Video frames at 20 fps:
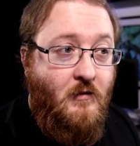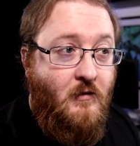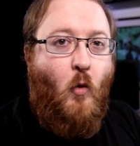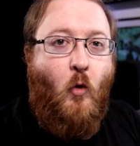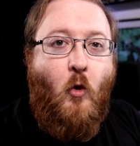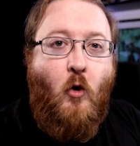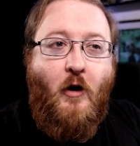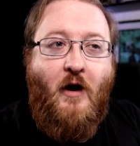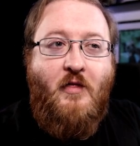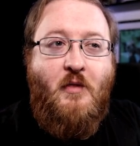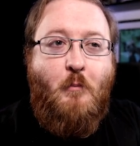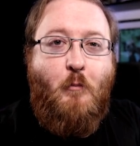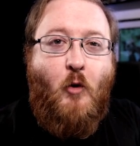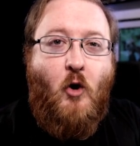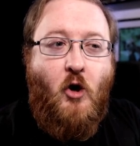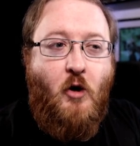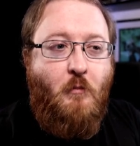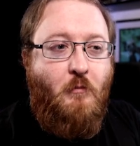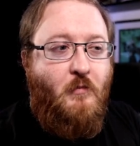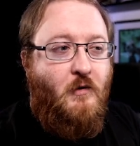Or at the
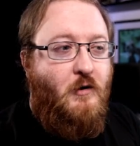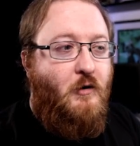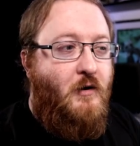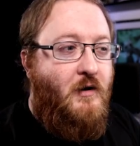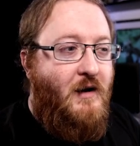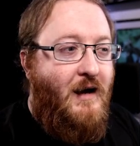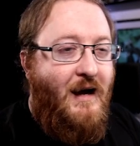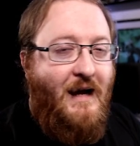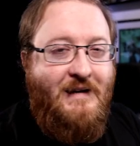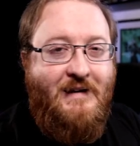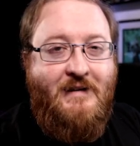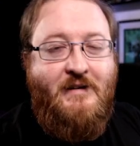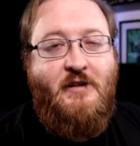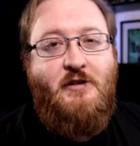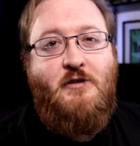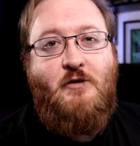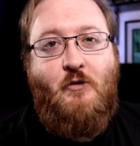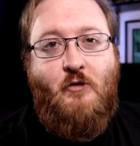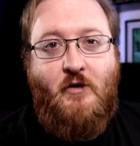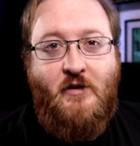bottom, you can add
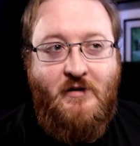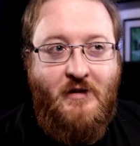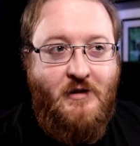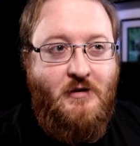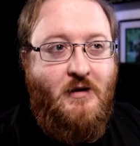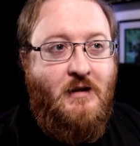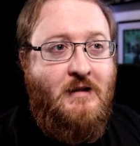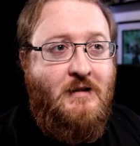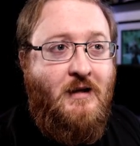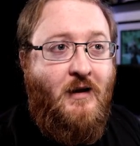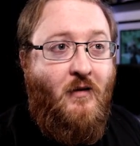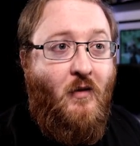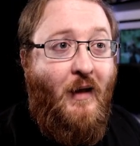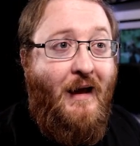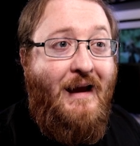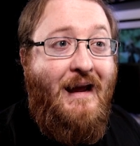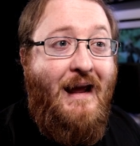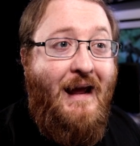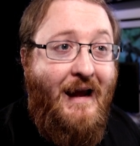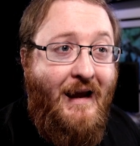additional conditions
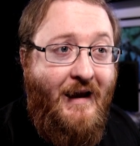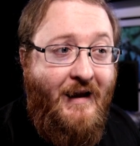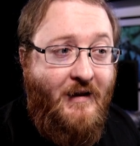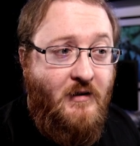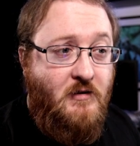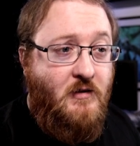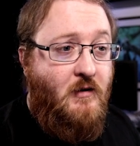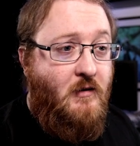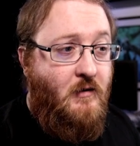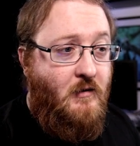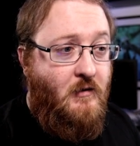like age.